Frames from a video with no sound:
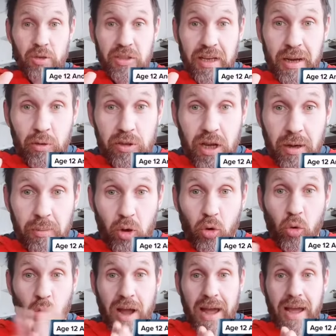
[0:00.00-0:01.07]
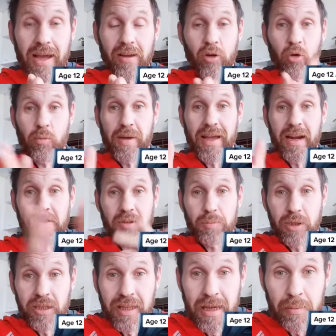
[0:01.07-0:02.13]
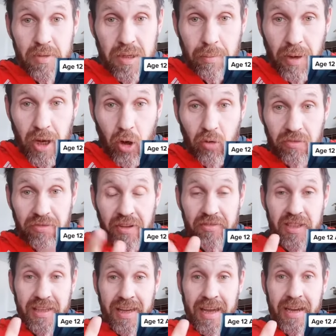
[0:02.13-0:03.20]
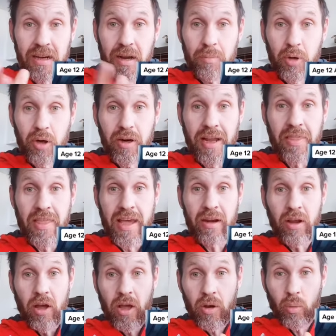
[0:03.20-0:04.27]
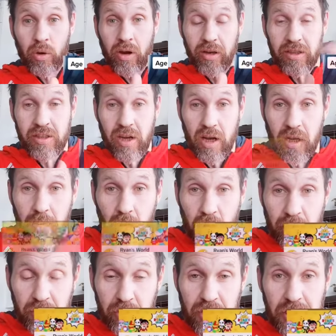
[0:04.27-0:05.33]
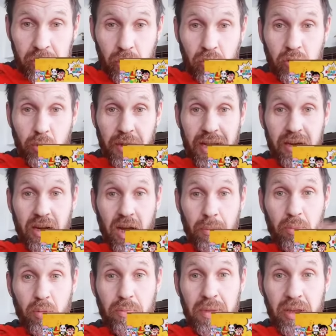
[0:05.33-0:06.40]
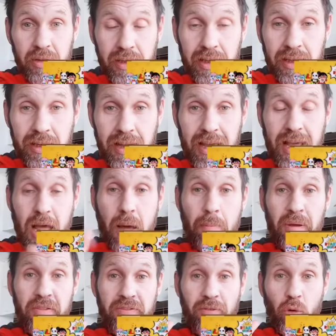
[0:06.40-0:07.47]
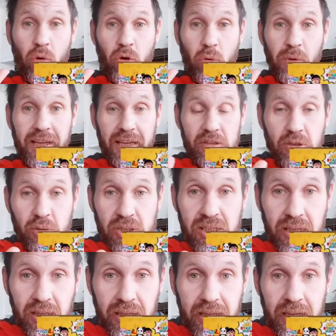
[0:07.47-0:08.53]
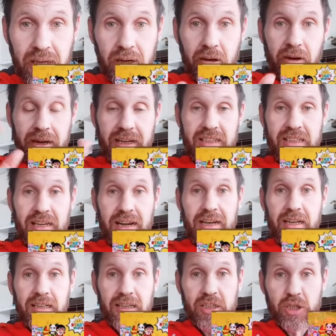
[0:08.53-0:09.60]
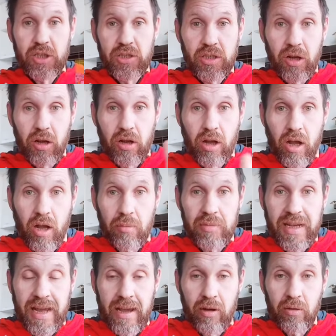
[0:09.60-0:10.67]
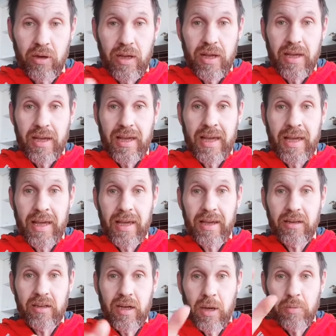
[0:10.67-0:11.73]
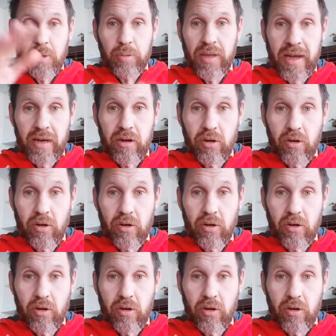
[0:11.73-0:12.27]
so today we're talking about Khang, who made some claims about 50K number and then went on to talk about a 13 year old who made a couple million. Before we get too silly here and excited, let's just all calm down and come to planet